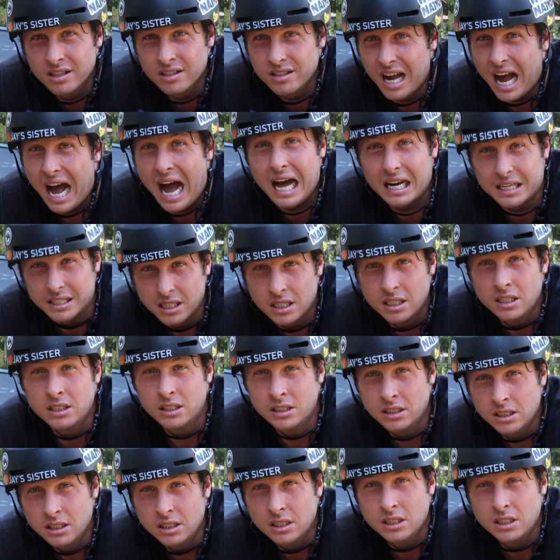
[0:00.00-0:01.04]
It's hot.
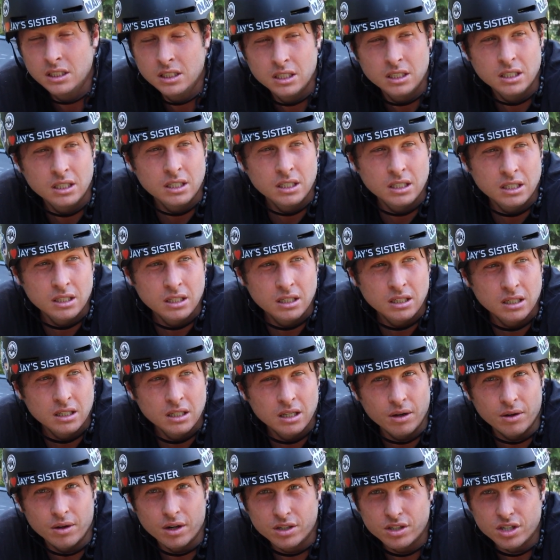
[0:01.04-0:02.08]

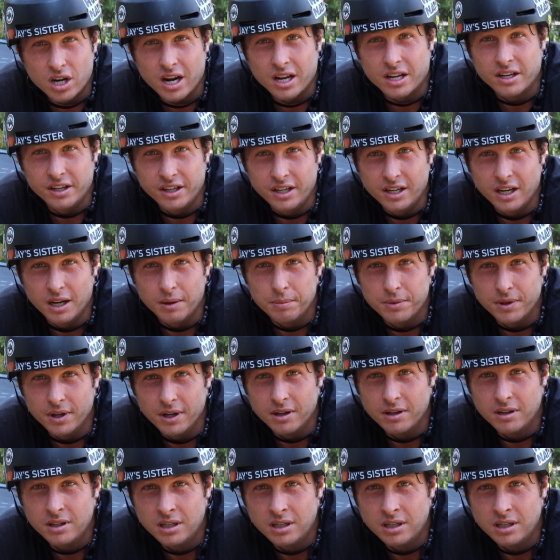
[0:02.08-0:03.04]
I want to try to clean it up, though.